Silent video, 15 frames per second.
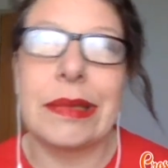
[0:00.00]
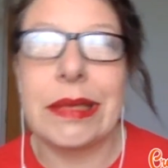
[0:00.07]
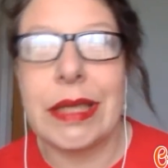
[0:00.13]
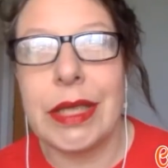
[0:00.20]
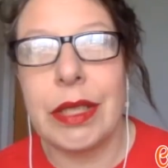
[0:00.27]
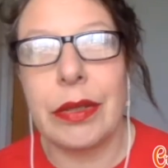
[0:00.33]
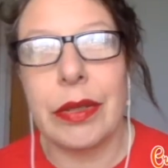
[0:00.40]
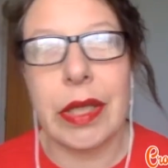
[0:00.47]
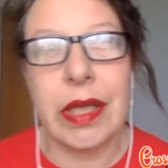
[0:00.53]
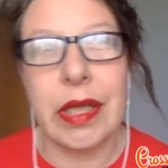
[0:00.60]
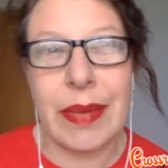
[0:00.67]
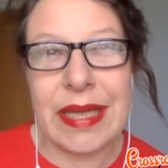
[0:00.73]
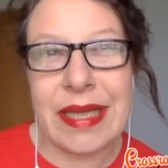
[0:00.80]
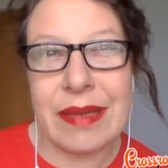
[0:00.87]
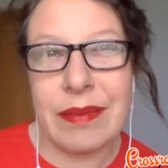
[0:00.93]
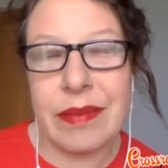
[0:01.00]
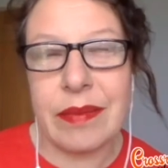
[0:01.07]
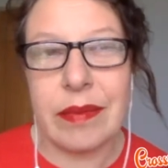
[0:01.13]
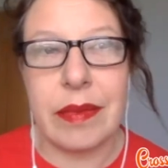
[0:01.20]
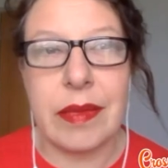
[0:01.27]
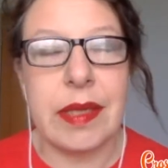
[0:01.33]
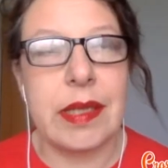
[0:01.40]
you're going to be,
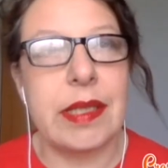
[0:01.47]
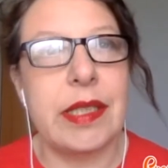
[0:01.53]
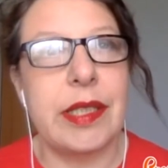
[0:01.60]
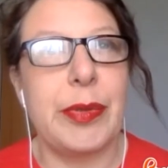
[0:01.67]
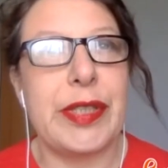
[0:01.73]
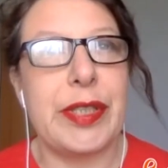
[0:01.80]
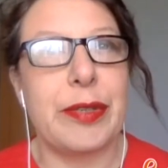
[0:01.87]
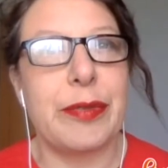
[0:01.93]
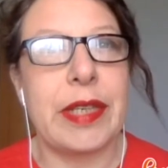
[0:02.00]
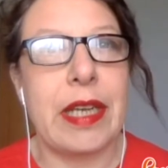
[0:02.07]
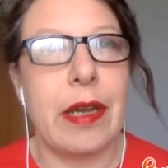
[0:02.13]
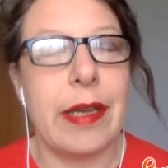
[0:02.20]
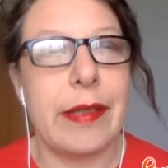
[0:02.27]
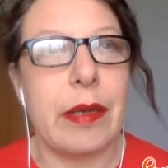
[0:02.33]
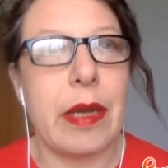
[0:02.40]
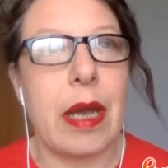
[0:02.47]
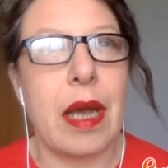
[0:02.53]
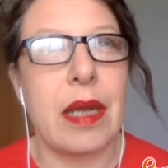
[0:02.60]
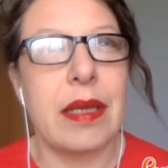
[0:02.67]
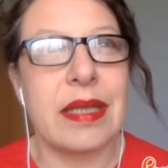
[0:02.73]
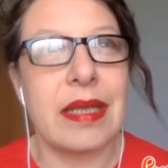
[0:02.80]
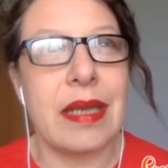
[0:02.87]
to a degree, either
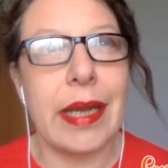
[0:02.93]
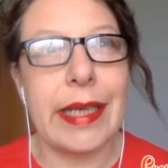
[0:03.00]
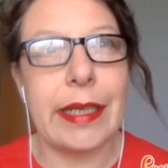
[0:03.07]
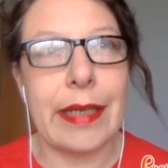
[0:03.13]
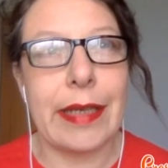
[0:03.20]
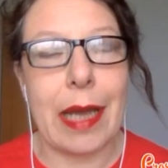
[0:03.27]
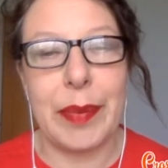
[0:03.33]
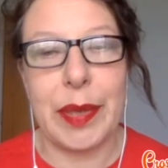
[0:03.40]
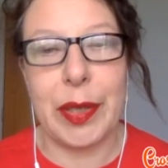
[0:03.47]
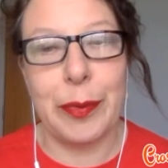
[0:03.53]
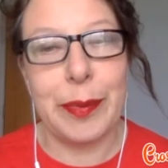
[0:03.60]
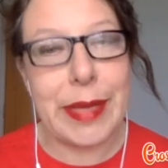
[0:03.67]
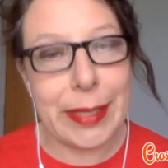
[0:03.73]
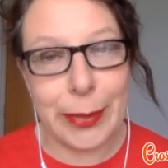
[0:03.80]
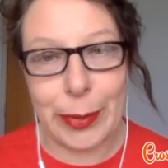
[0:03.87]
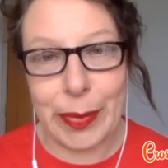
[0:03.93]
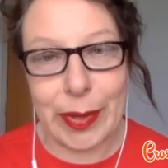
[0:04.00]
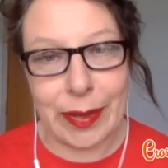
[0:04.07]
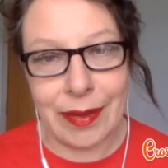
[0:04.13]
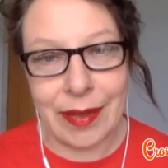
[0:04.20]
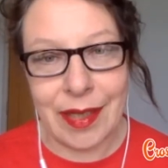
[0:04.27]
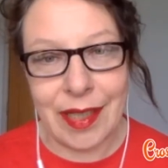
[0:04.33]
slightly unhappy or miserable